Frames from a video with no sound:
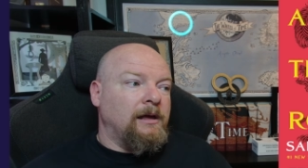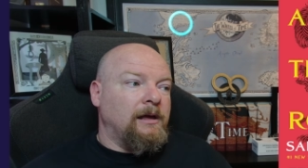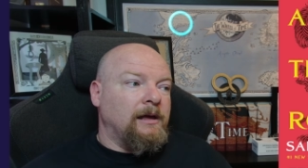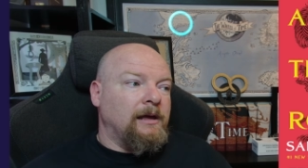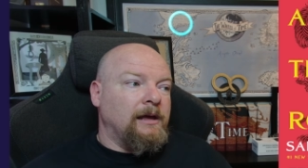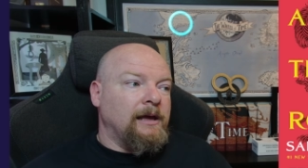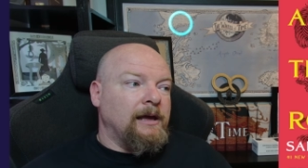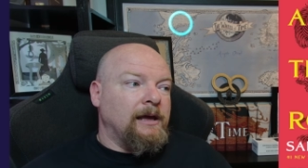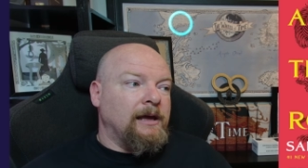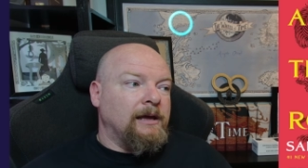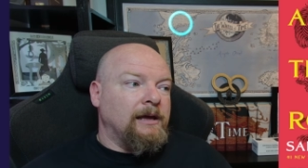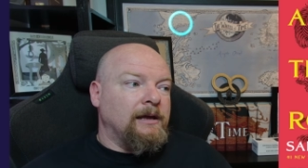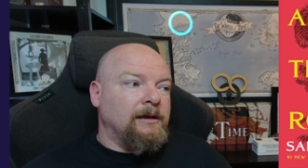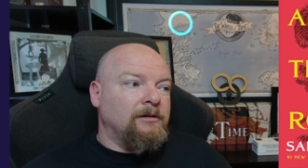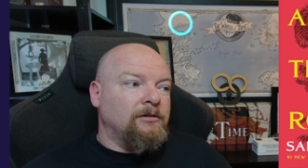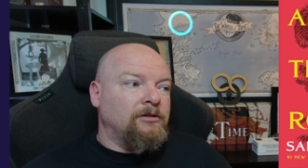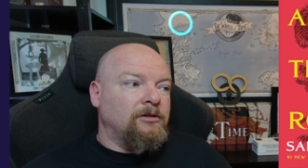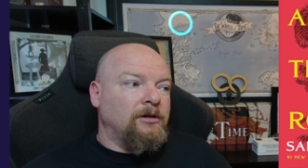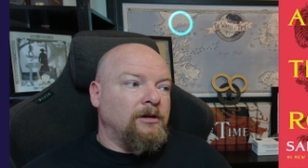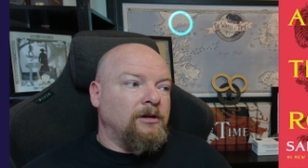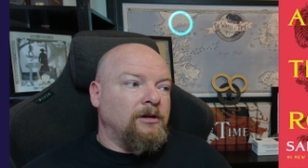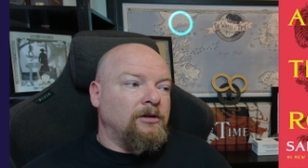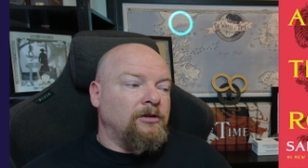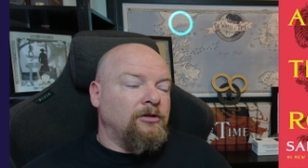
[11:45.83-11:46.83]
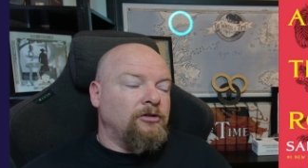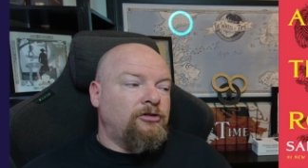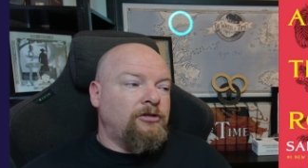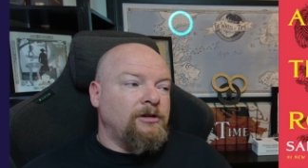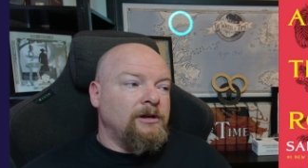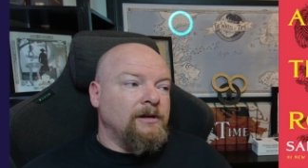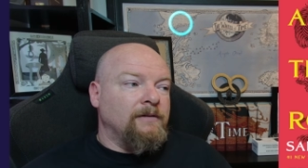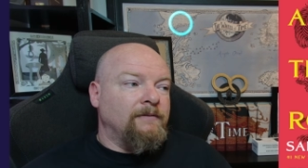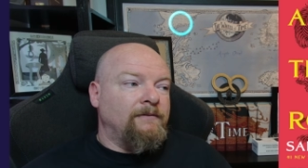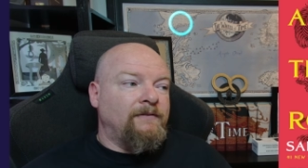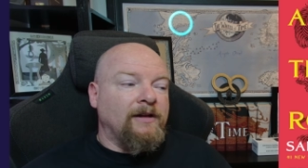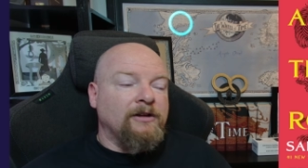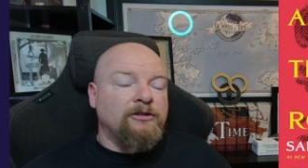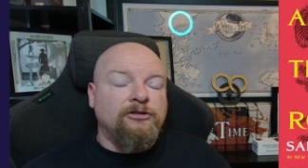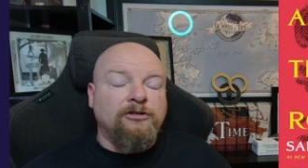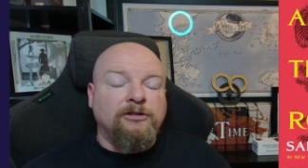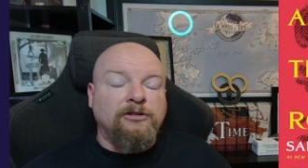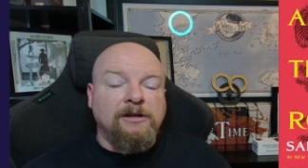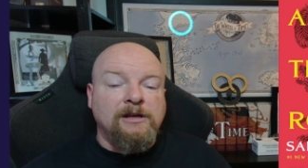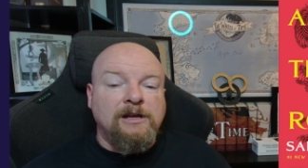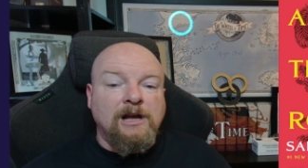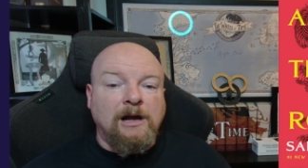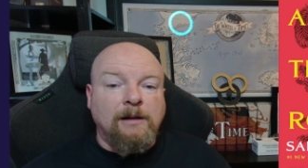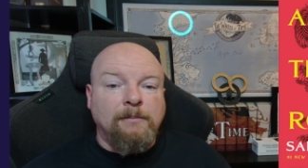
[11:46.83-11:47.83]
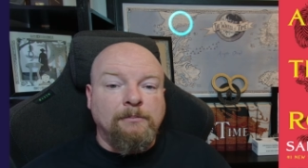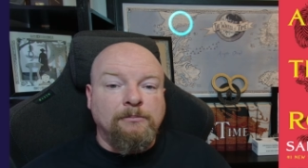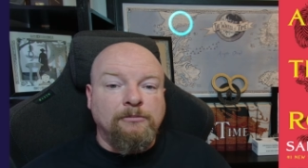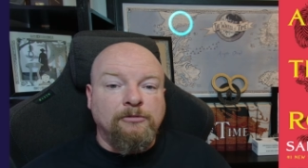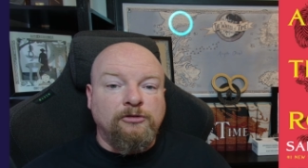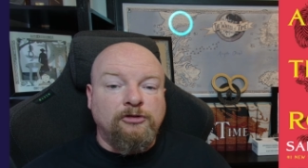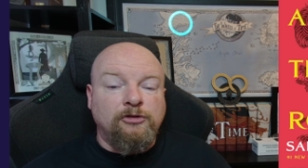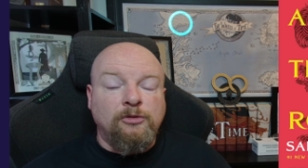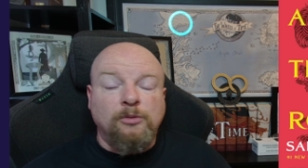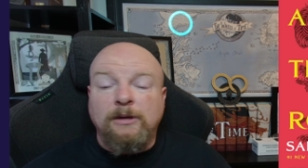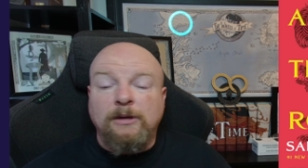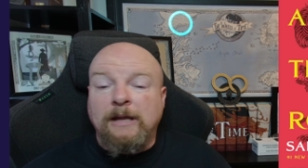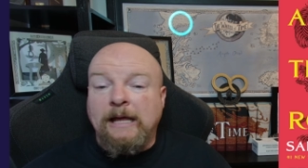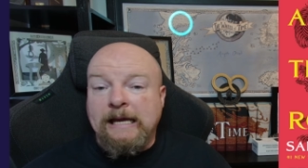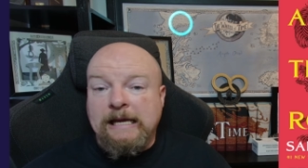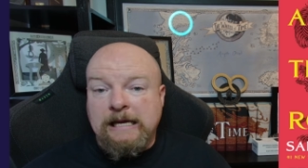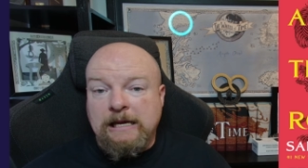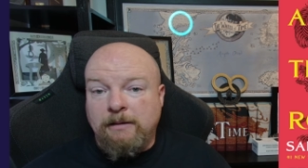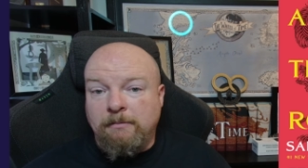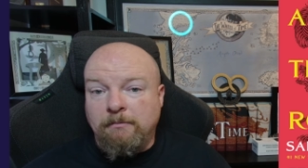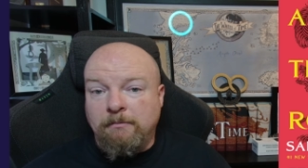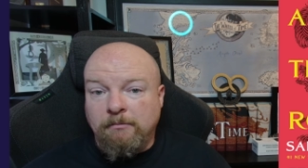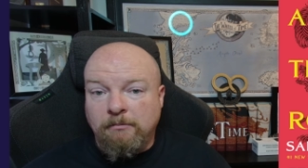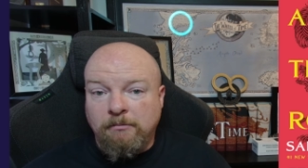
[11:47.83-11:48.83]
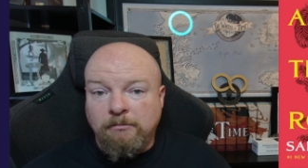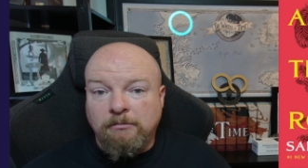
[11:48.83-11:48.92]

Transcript: And she eventually comes to like him.